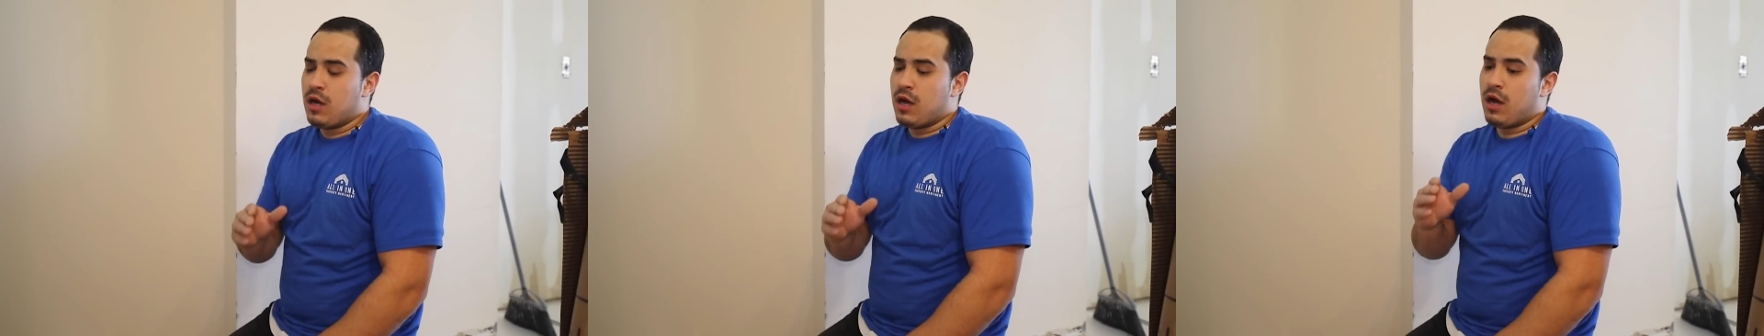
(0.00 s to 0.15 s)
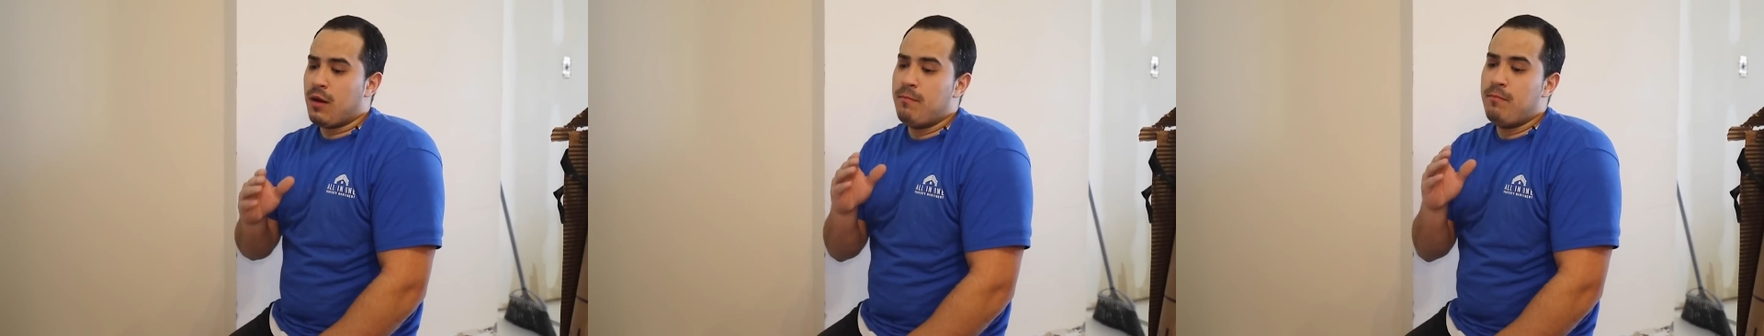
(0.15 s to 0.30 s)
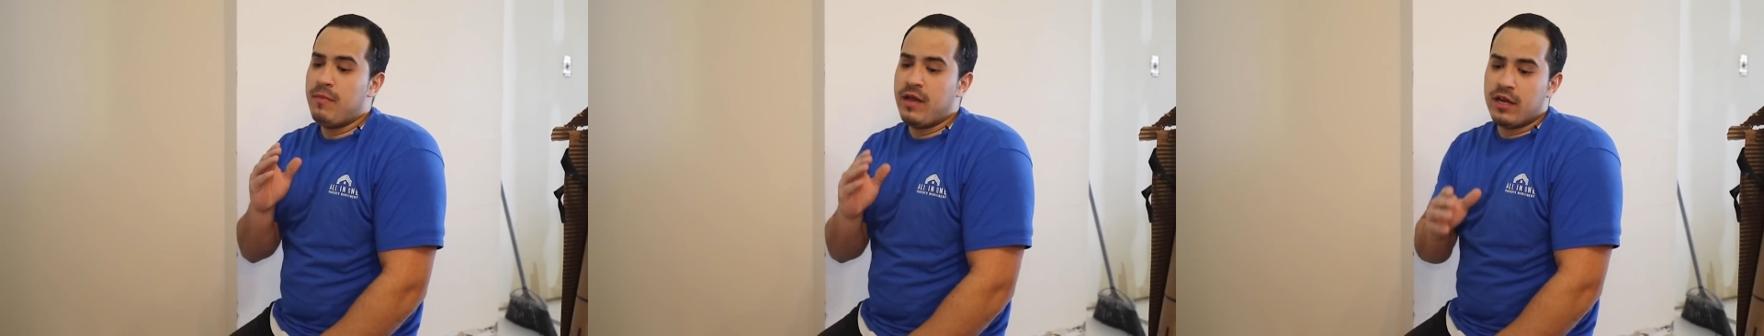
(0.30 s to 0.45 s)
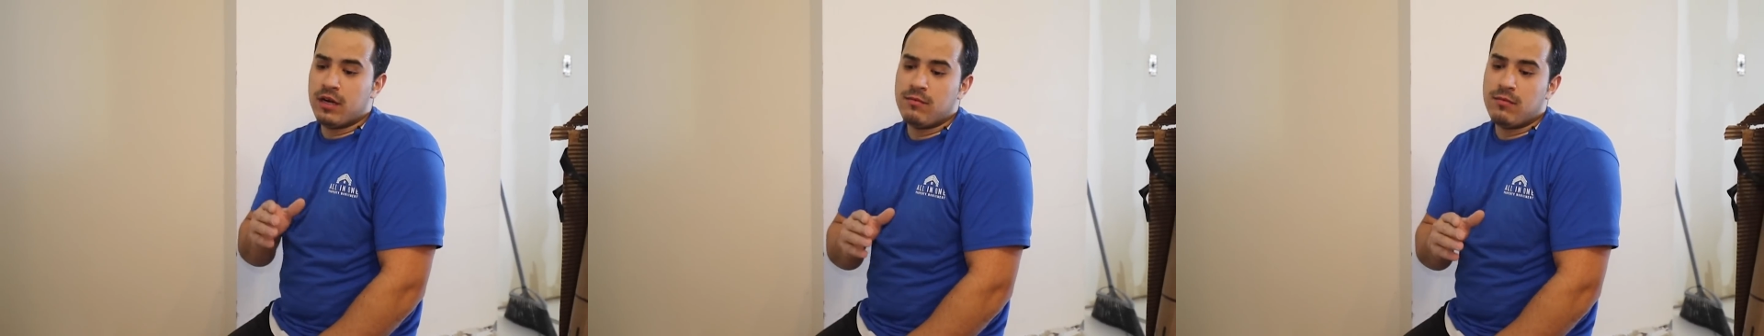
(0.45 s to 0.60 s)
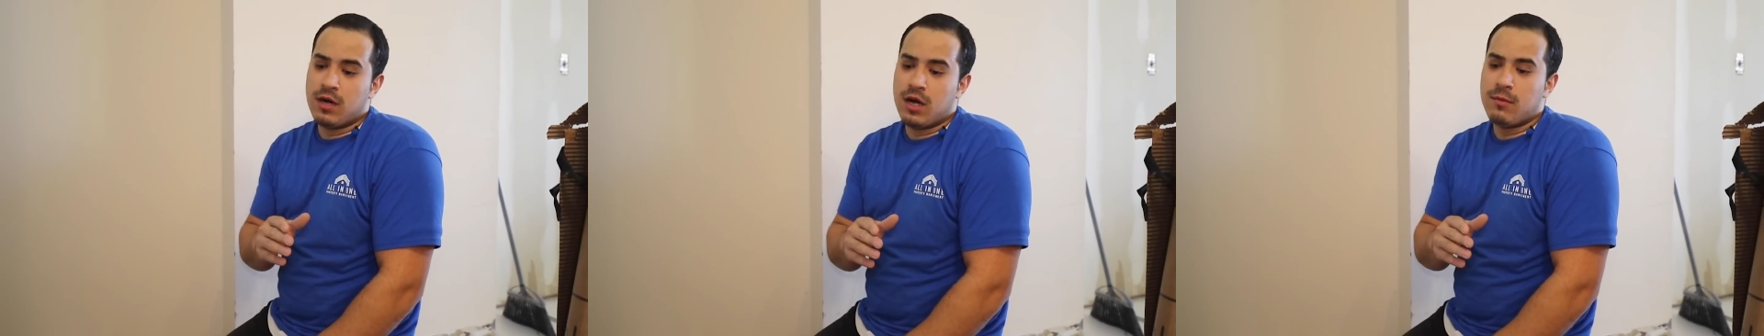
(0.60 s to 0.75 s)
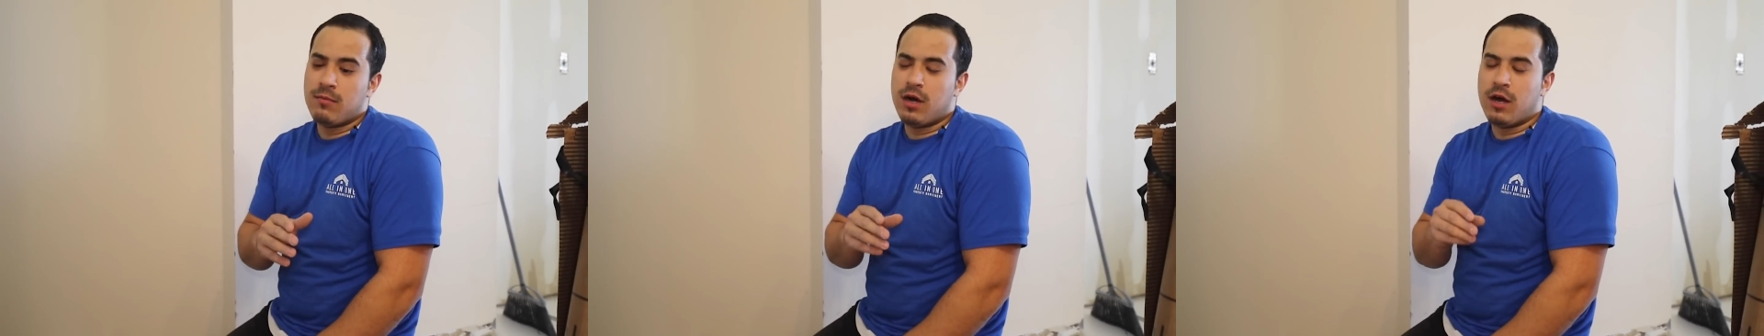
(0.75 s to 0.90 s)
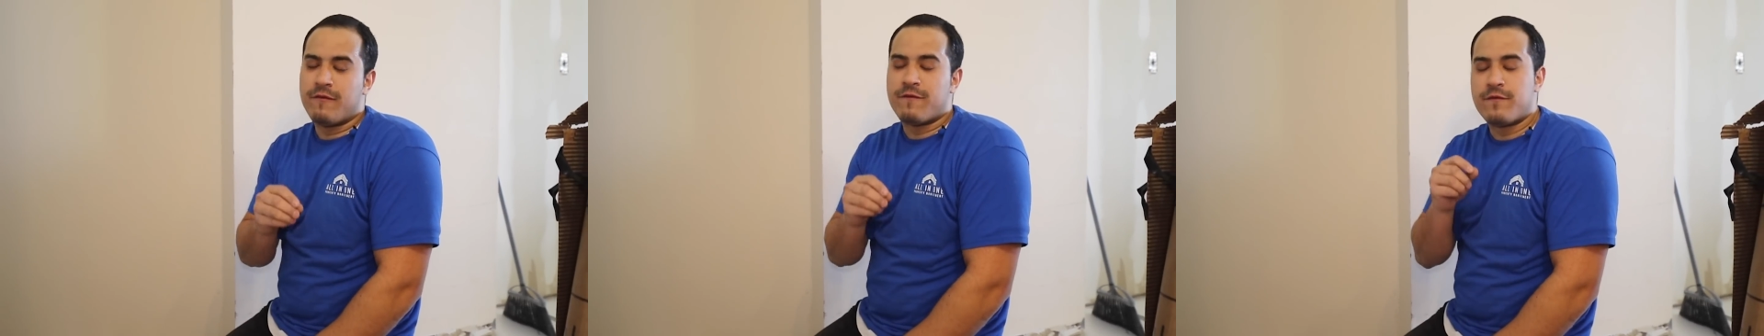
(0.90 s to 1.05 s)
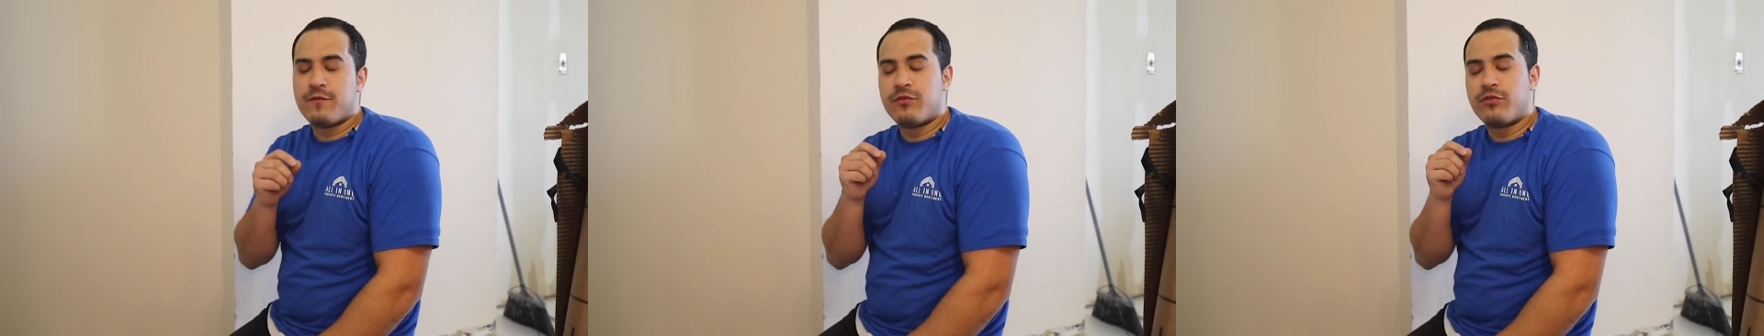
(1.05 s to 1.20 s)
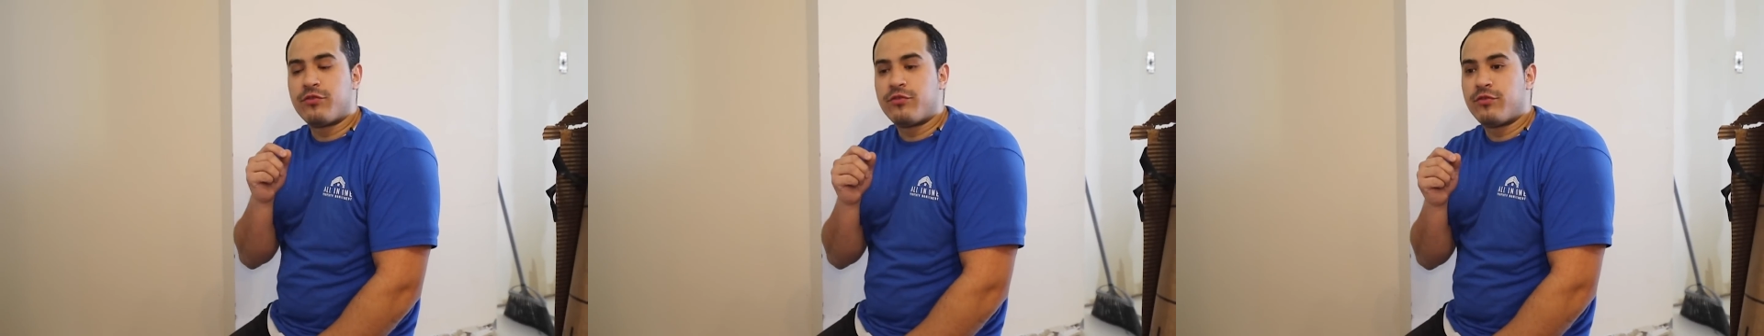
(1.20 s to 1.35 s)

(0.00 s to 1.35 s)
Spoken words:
a minimum of